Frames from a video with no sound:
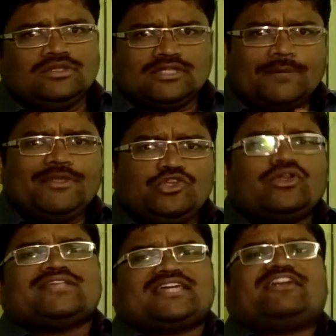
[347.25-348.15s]
That means
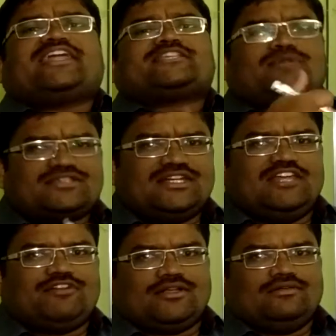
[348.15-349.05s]
urea cycle takes place in
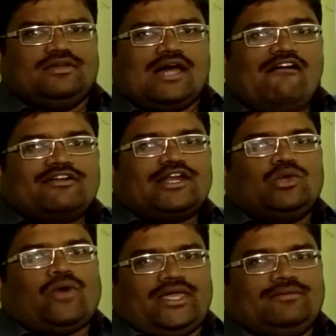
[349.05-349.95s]
liver. I will tell you
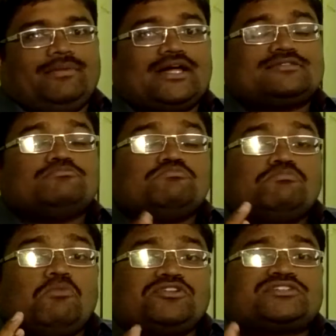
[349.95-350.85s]
why. Because
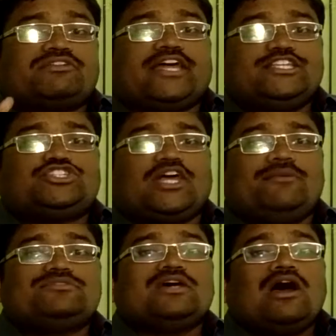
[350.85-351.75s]
most of the
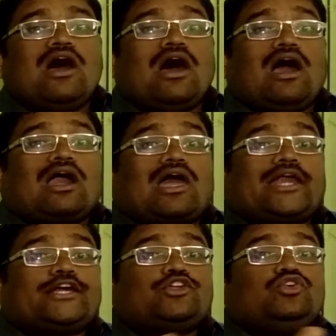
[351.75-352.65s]
enzymes
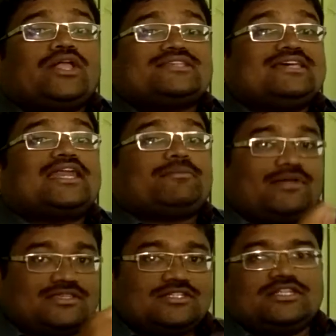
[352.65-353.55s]
connected to urea cycle are
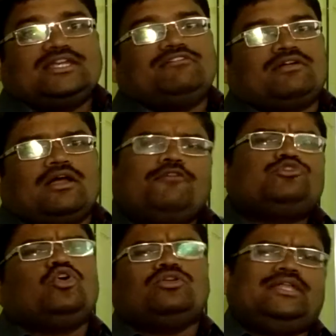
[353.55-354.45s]
present in liver.
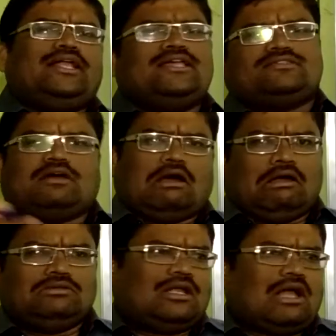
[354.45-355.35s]
Though
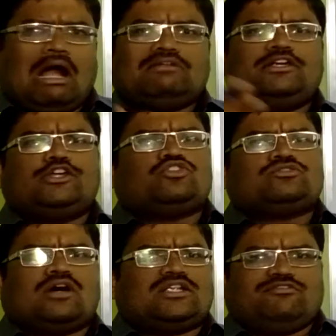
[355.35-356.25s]
there are other tissues
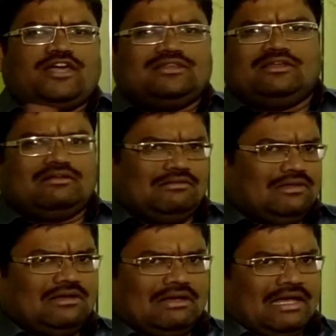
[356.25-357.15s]
also where
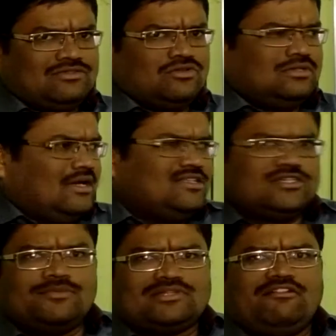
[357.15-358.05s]
the
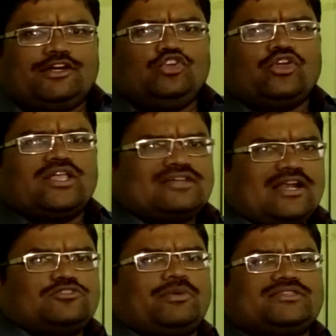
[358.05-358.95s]
enzymes relevant to urea cycle
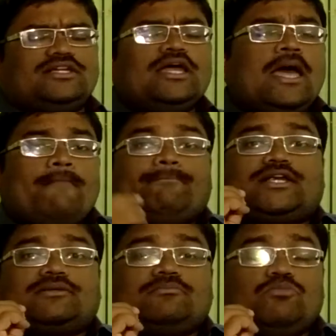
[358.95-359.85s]
also present,
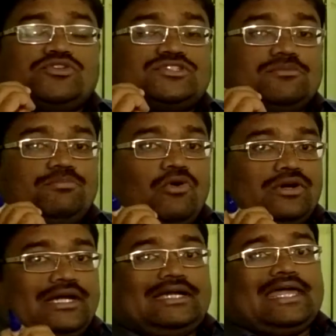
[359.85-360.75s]
but most
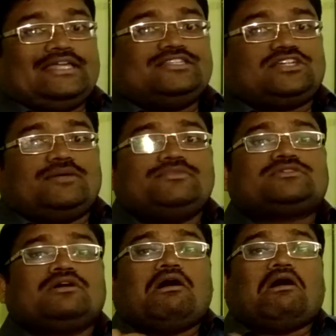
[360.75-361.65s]
important
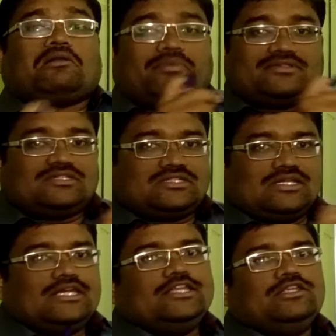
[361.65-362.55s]
enzymes are present
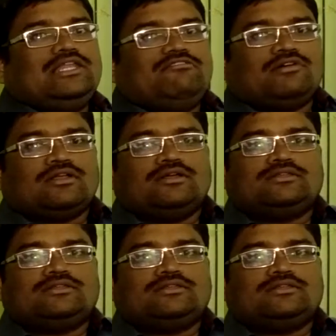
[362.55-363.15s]
in liver.